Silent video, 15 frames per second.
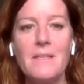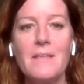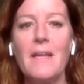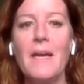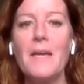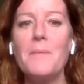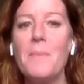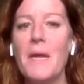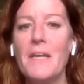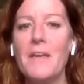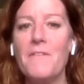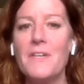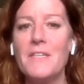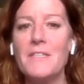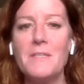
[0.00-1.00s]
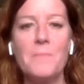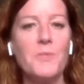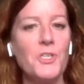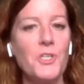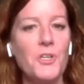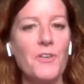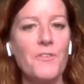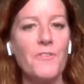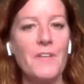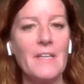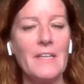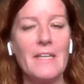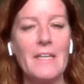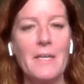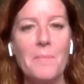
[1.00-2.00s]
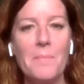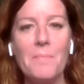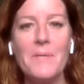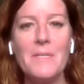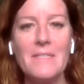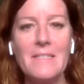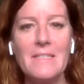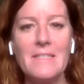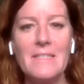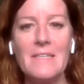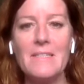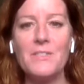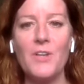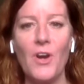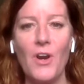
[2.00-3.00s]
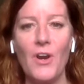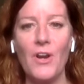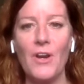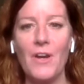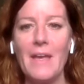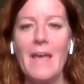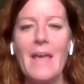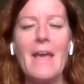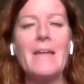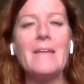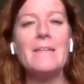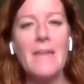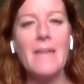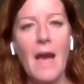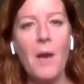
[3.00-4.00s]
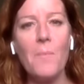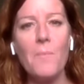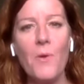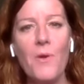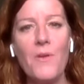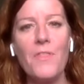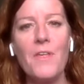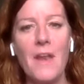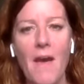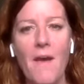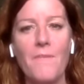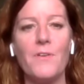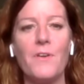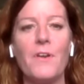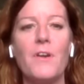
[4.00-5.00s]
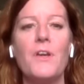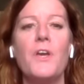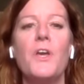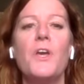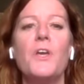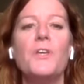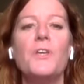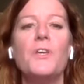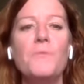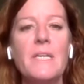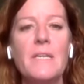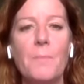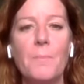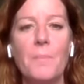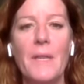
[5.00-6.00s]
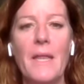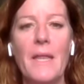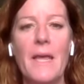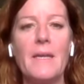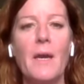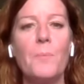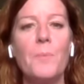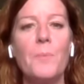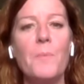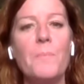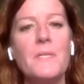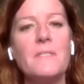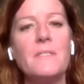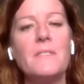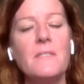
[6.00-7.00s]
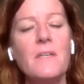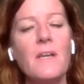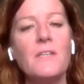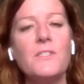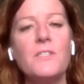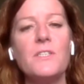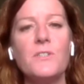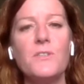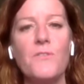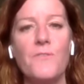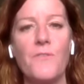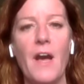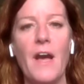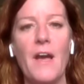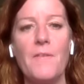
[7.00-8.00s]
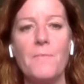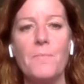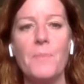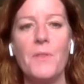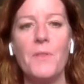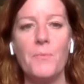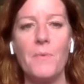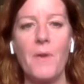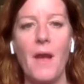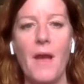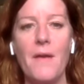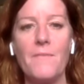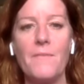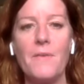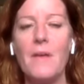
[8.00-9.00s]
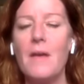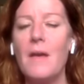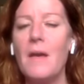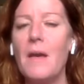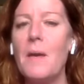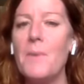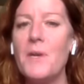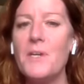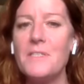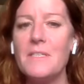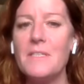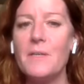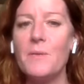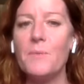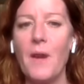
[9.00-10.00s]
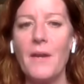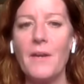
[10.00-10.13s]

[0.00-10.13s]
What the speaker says: Like many of us, I'm sure you're feeling it. Business is hard. And now more than ever, you need a plan to help your business not just survive, but thrive. I'm Marcia.